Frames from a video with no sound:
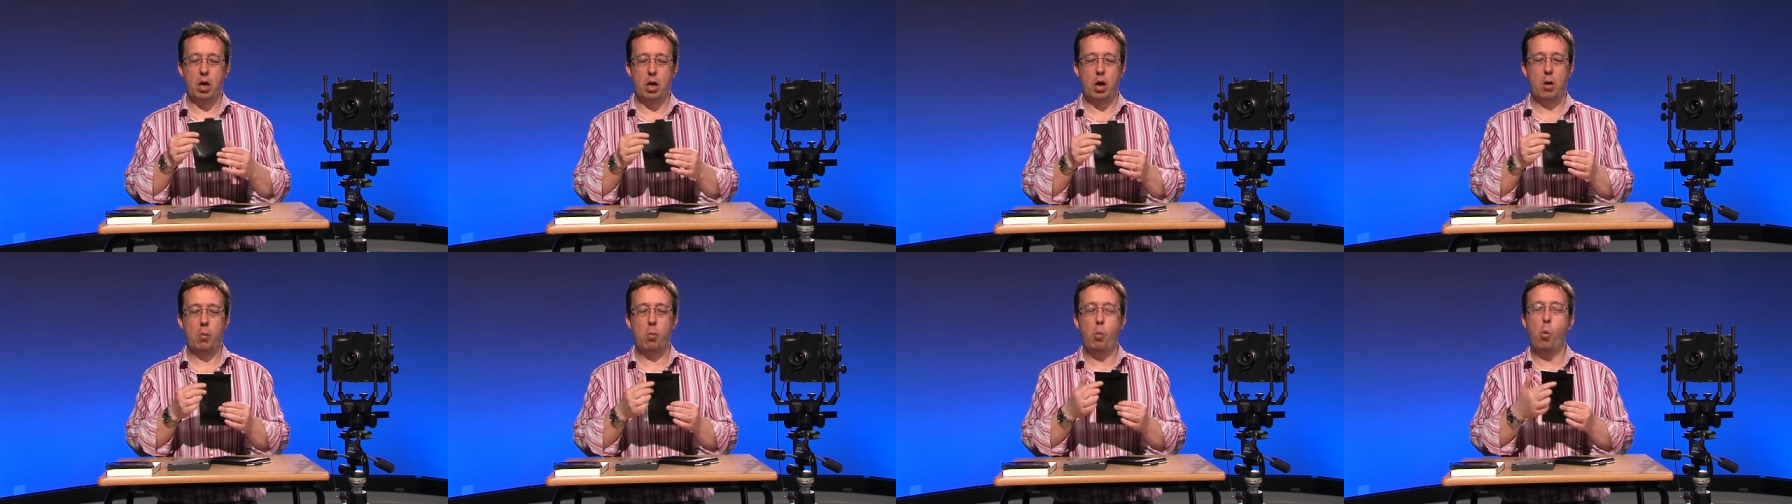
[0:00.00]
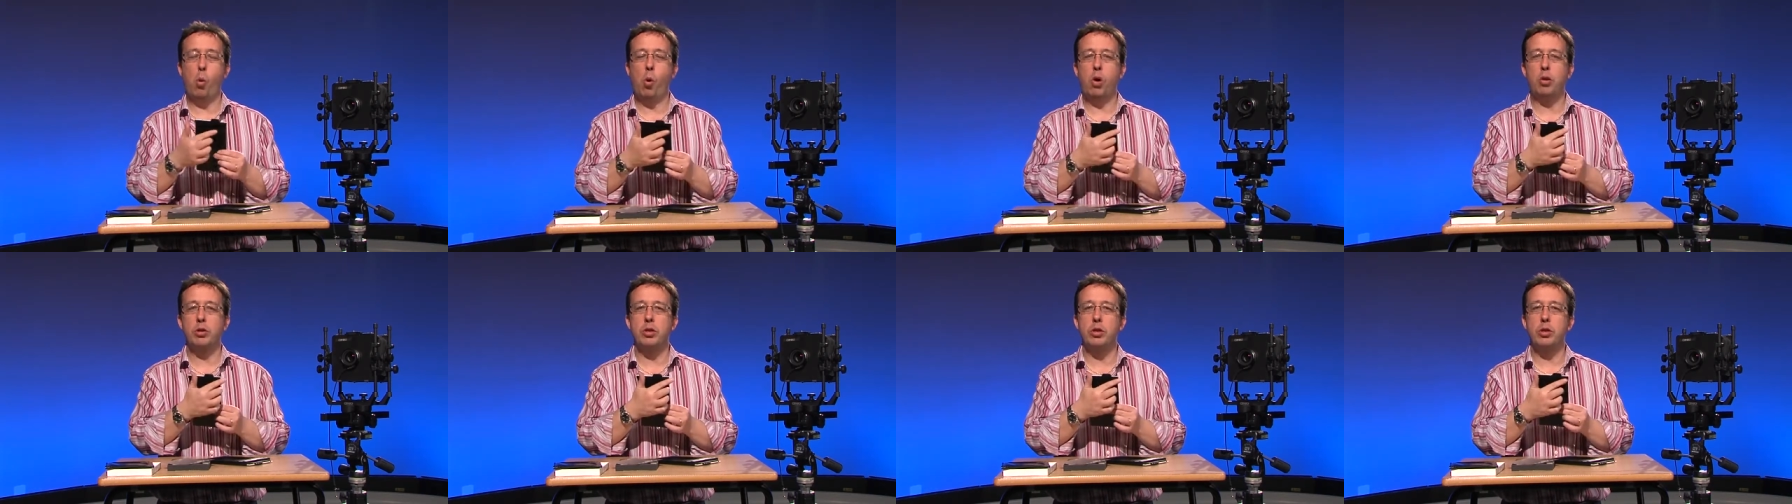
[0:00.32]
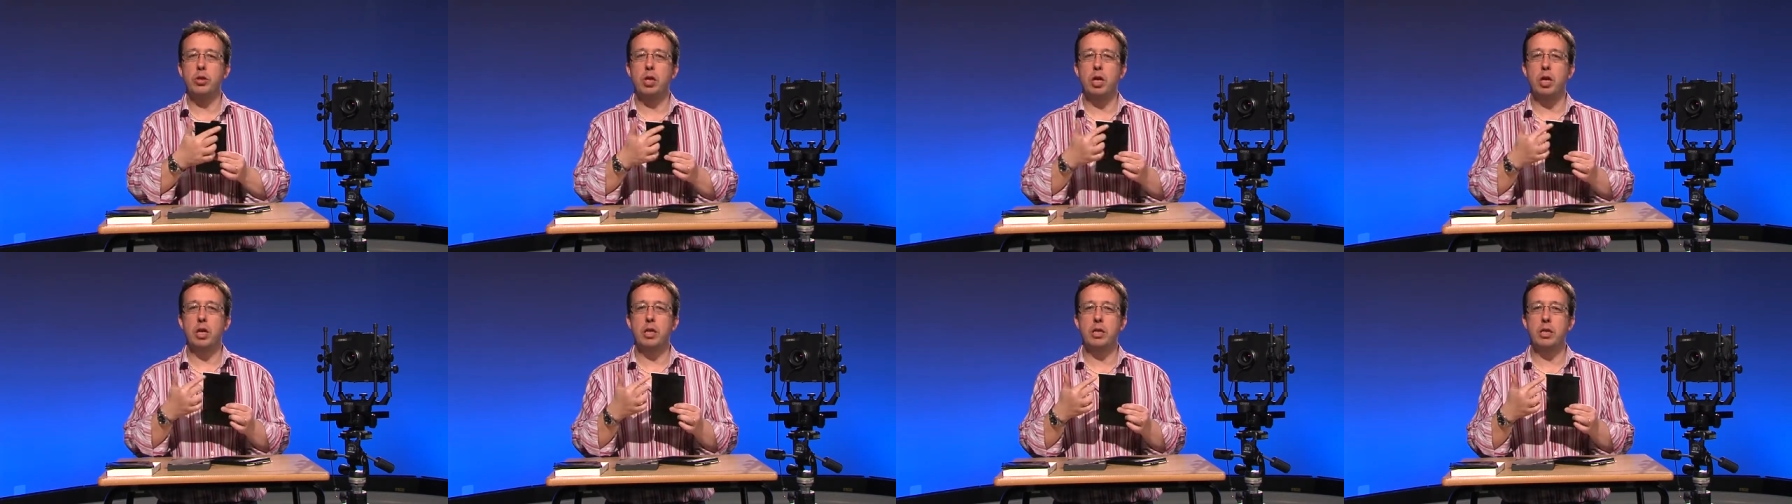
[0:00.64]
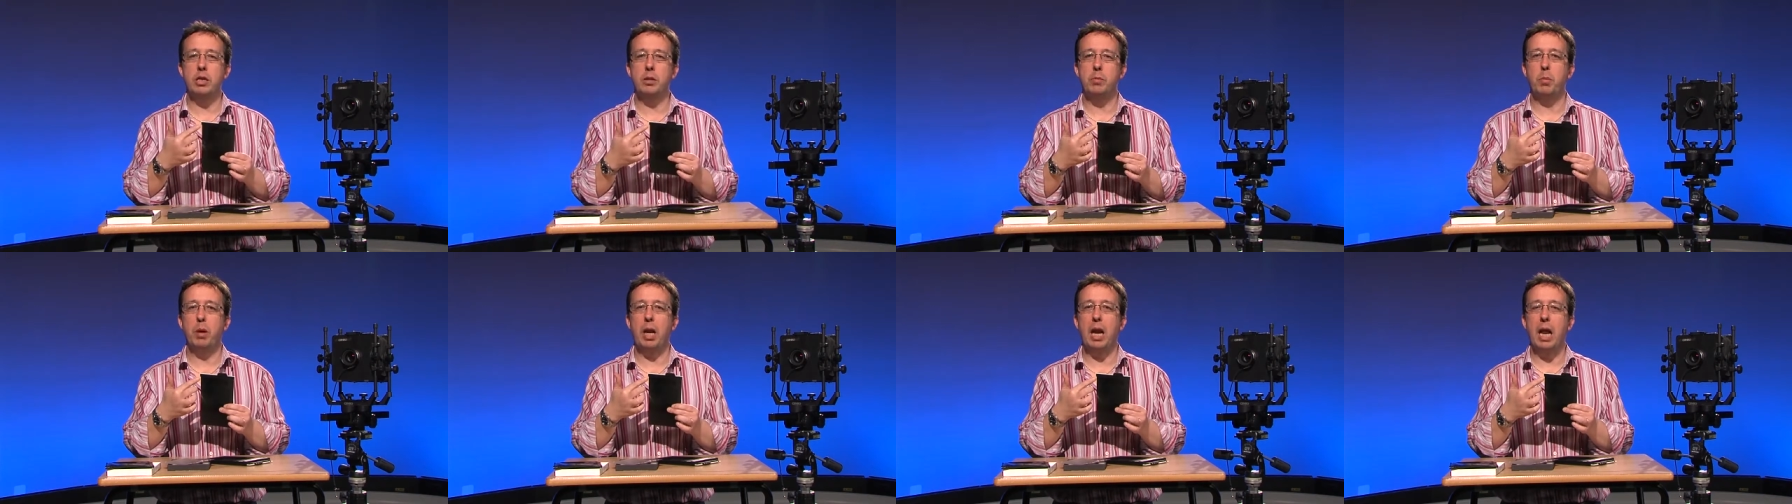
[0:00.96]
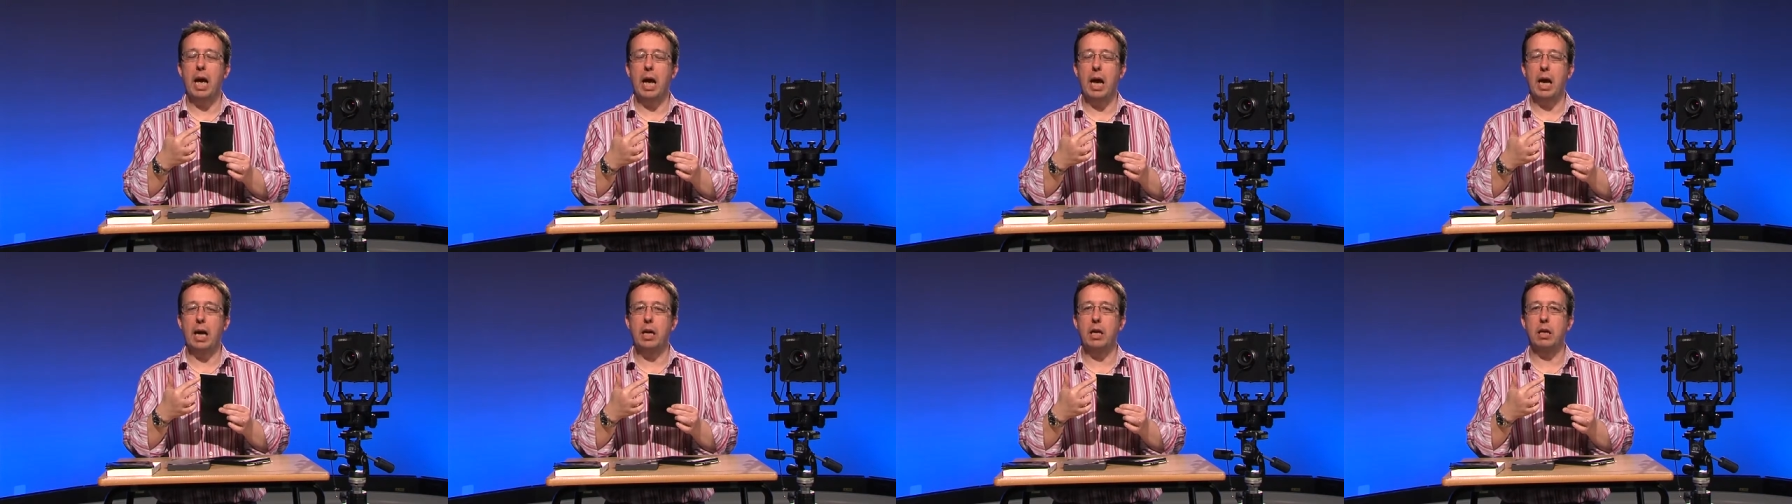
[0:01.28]
and one side is
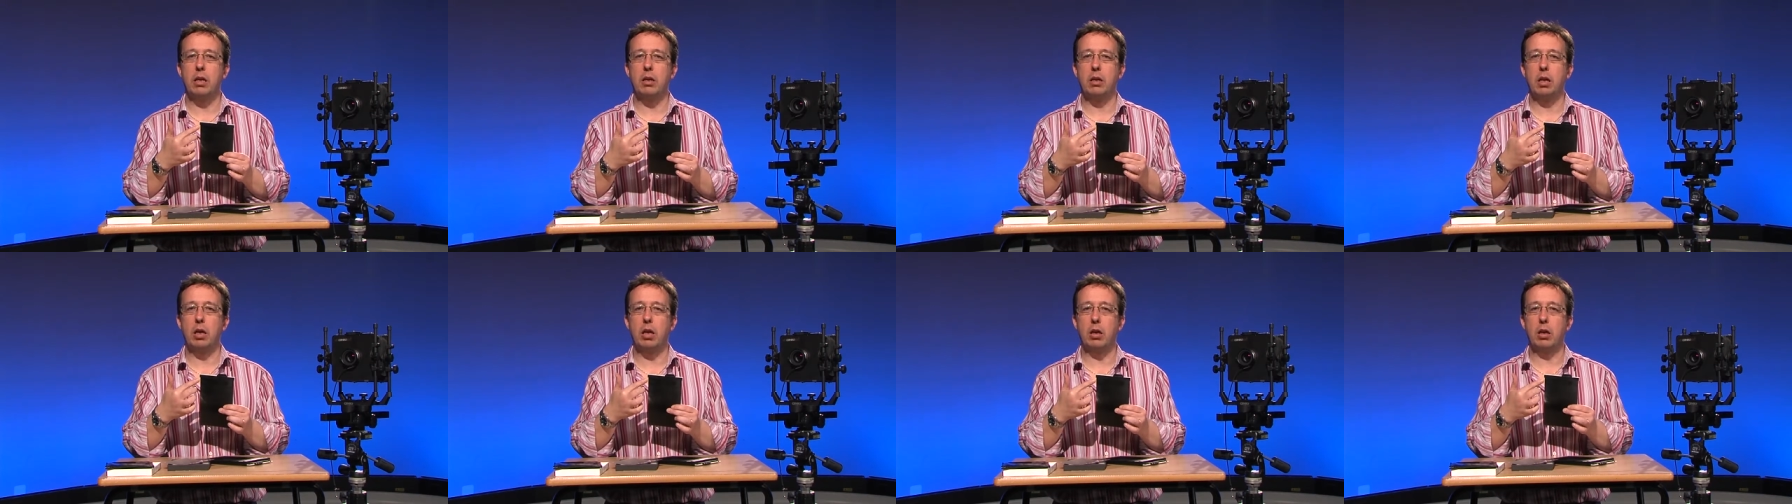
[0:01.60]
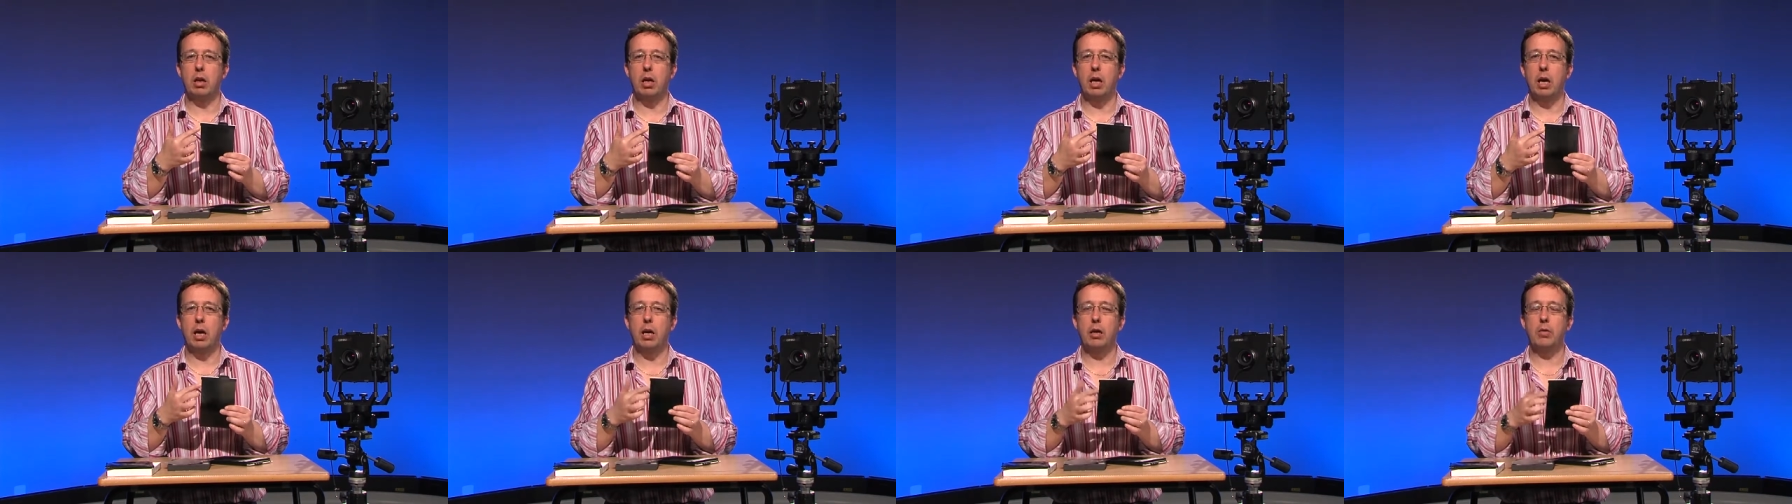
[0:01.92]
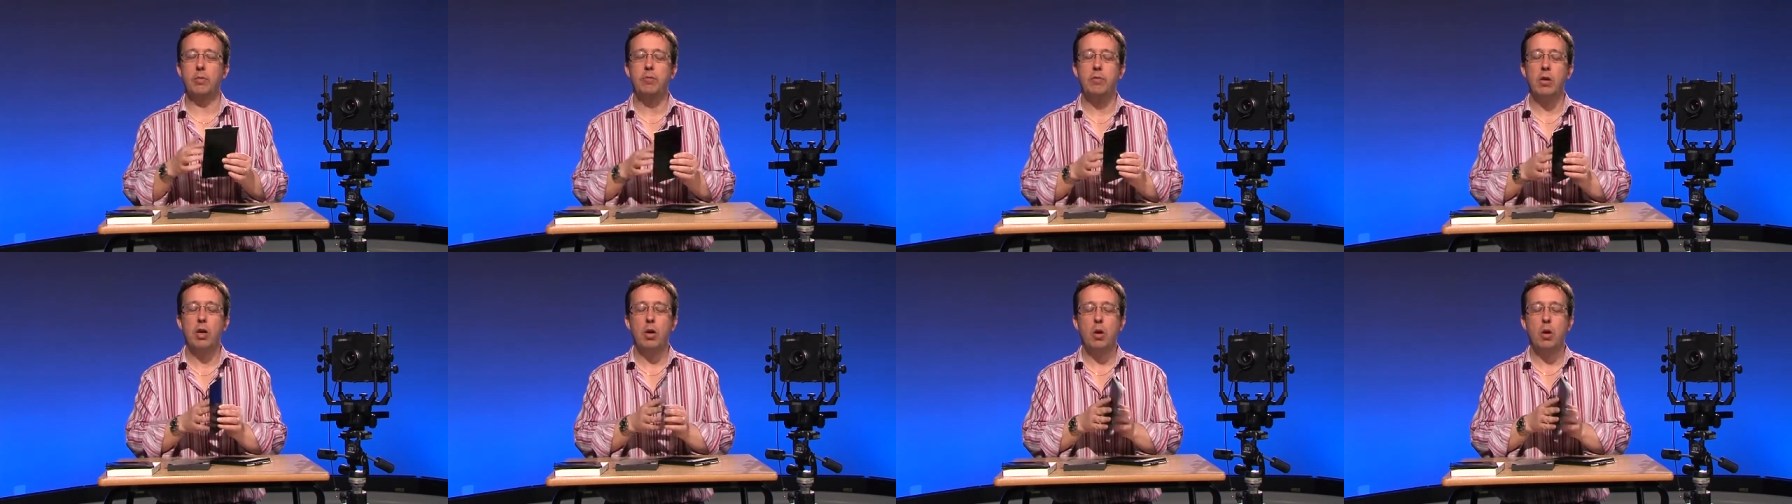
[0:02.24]
black, okay?